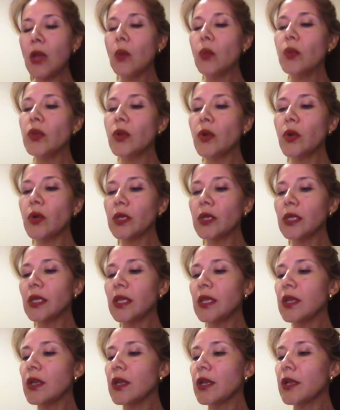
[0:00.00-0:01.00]
We're
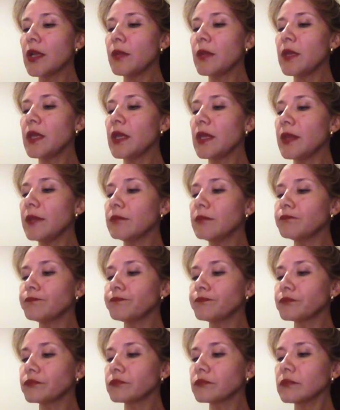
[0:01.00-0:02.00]
only gonna be
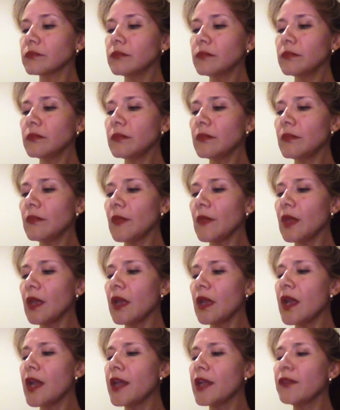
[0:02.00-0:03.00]

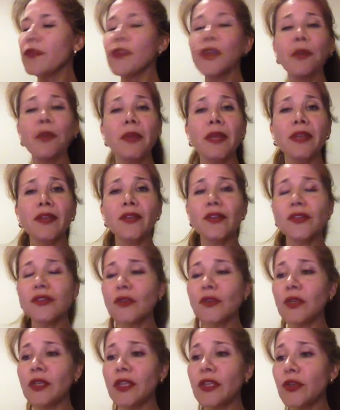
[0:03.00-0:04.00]
kind of their mentors
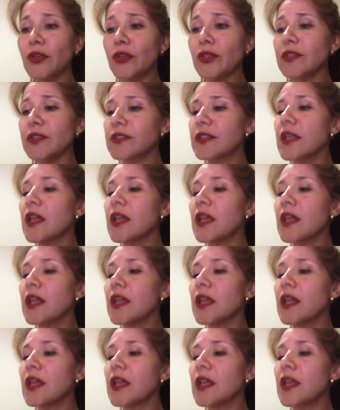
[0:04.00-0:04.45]
or leaders.